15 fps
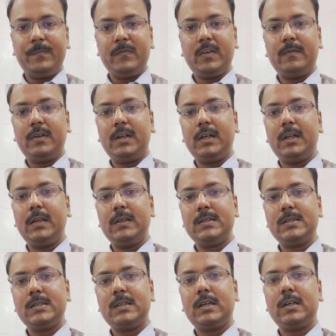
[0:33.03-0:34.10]
15 days
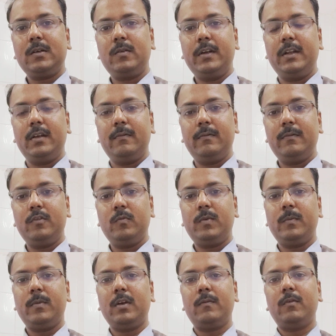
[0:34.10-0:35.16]
are good enough to
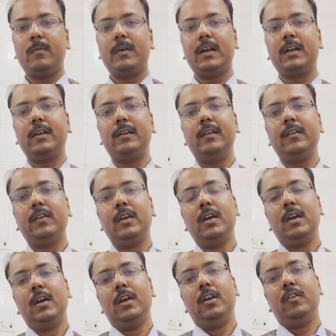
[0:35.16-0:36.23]
prepare for practicals.
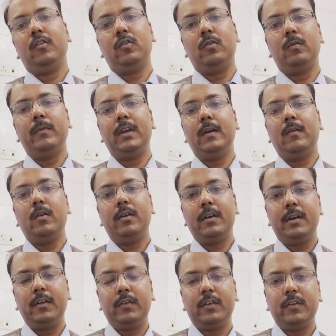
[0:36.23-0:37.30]
So we have
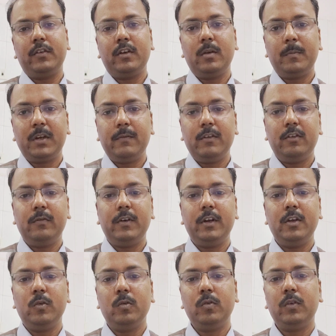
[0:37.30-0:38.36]
already discussed in our previous
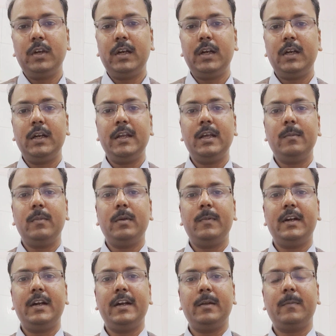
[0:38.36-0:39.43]
videos that DNB
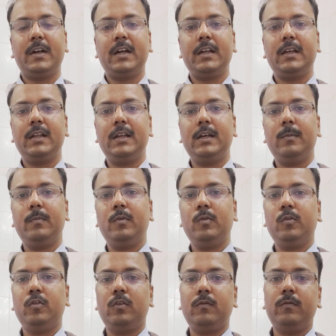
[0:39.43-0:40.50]
Pediatric Practical
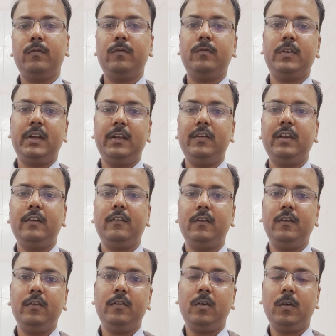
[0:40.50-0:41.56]
composed of 3
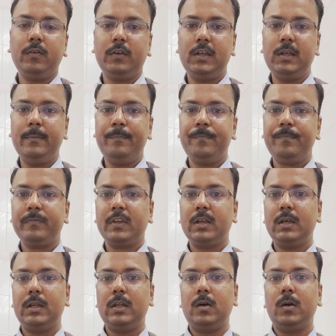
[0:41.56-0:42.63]
sections: OSCE,
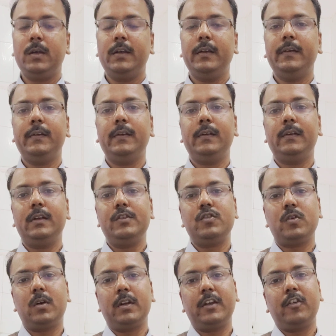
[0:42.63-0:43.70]
long cases and
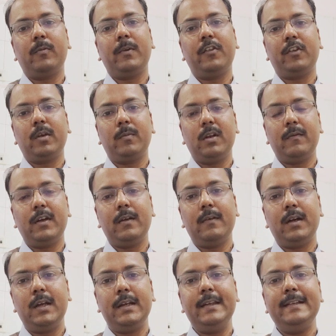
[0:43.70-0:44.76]
short case plus table
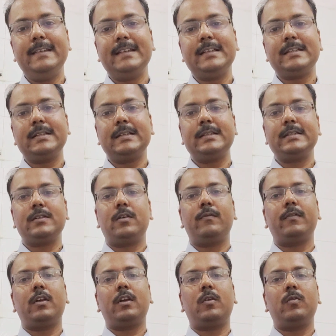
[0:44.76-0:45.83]
viva, and each section is
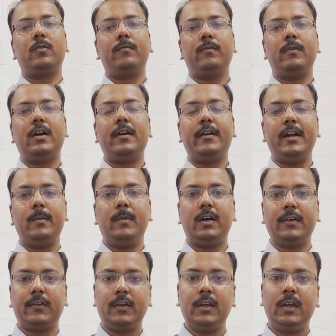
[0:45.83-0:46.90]
of around 100
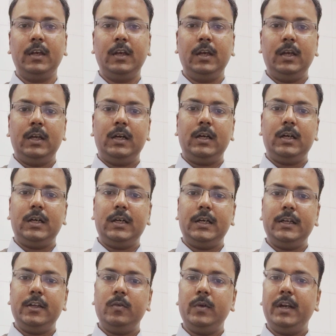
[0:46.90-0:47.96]
marks.
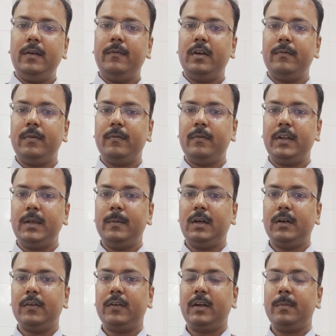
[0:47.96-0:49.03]
And you need 150
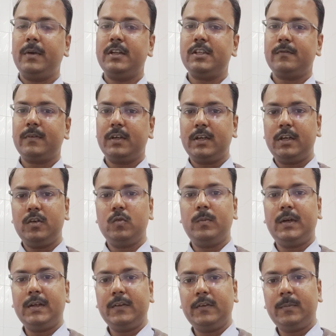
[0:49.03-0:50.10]
marks at magic figure to
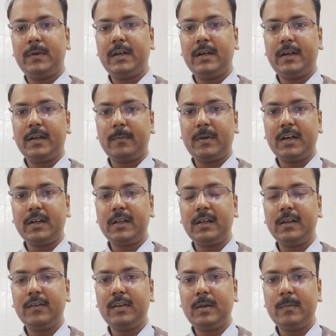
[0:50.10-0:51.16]
pass pediatric
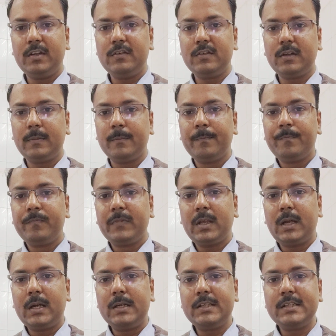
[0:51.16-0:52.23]
practical examination.
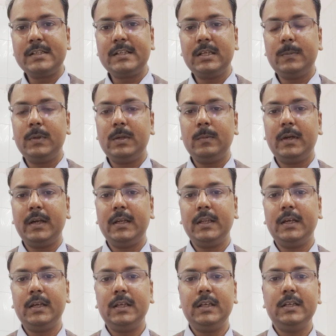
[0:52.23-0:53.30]
And just keep in mind
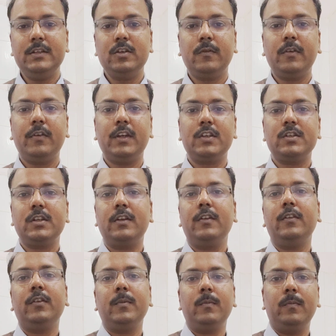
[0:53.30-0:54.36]
that each of the section
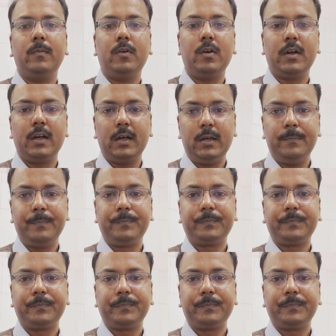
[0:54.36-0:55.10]
is important.